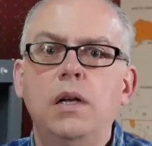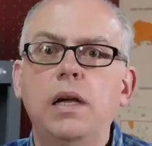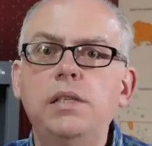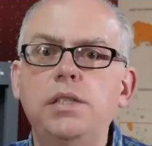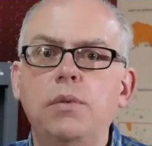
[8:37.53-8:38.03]

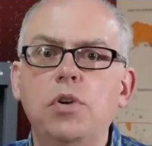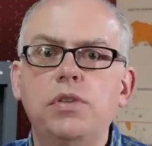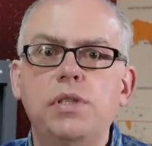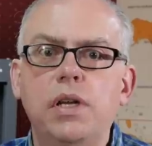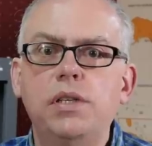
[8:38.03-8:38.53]
Last
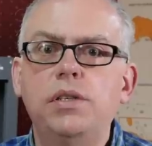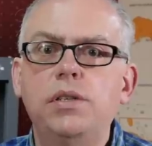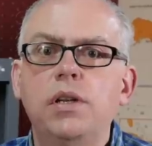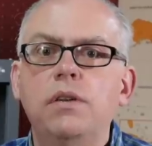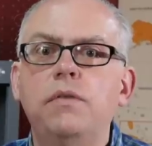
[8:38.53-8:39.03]
summer's uh,
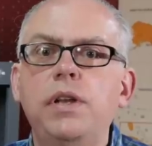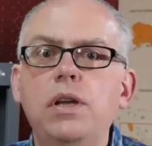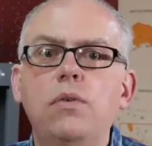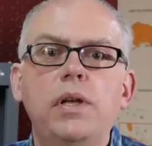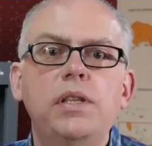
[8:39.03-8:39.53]

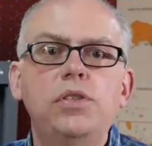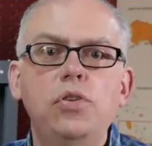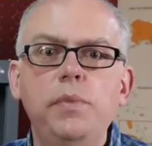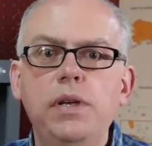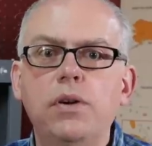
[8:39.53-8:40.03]
video on the
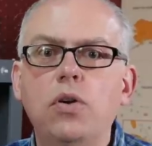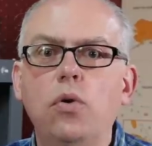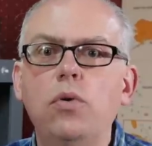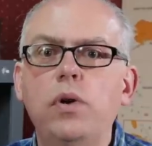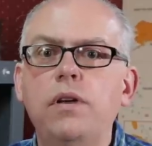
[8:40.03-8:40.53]
two meter
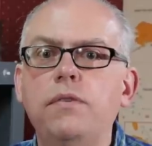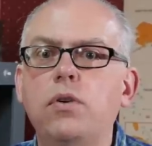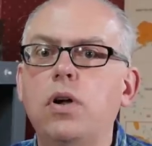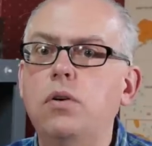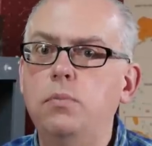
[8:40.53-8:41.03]
quarter-wave
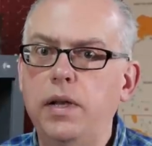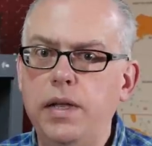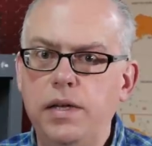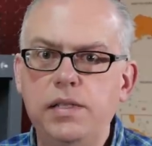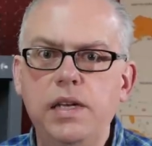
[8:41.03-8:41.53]
ground
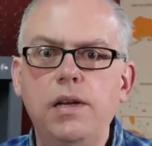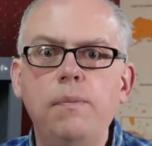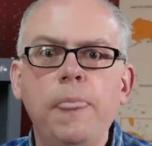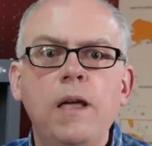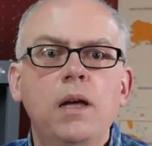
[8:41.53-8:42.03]
plane
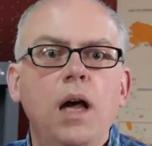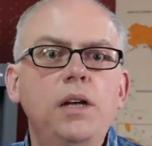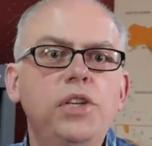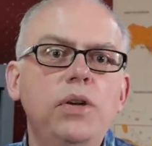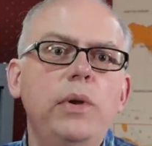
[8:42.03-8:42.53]
antenna
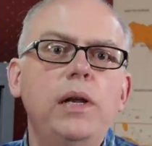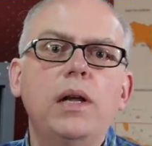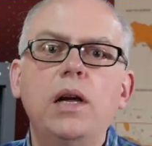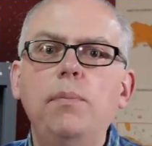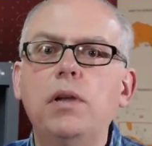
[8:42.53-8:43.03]
uh, generated
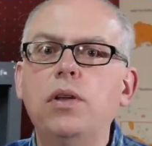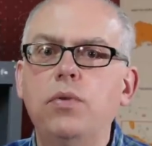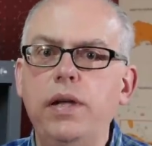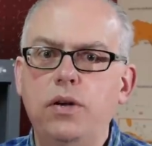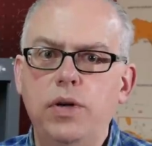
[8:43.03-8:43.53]
a couple of
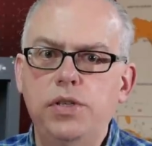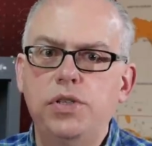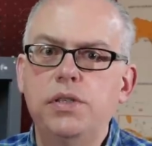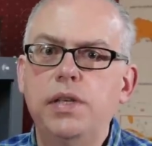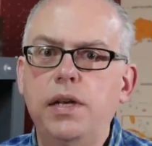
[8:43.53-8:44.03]
great
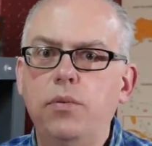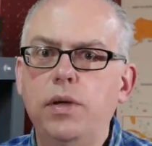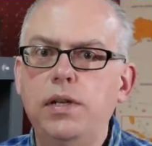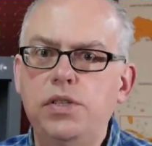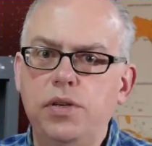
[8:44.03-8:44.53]
questions that I
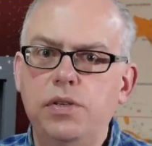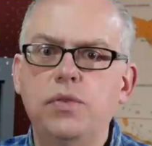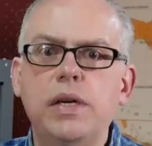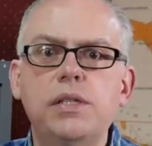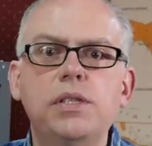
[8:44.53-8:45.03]
really should
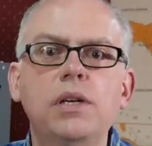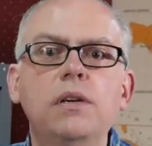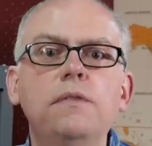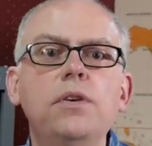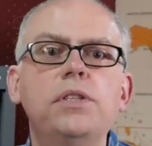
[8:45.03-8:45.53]
address.
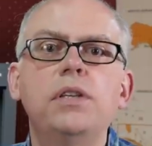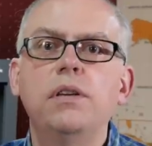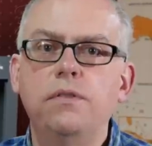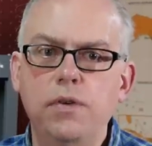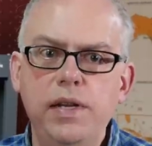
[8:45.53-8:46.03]
First,
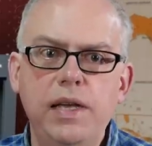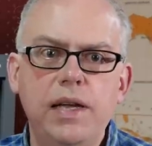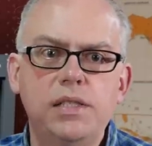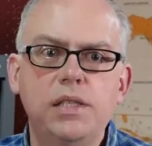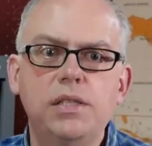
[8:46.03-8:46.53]
Frank
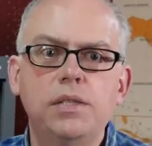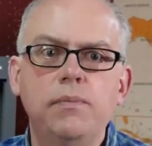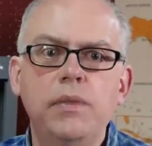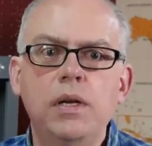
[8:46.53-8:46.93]
asks,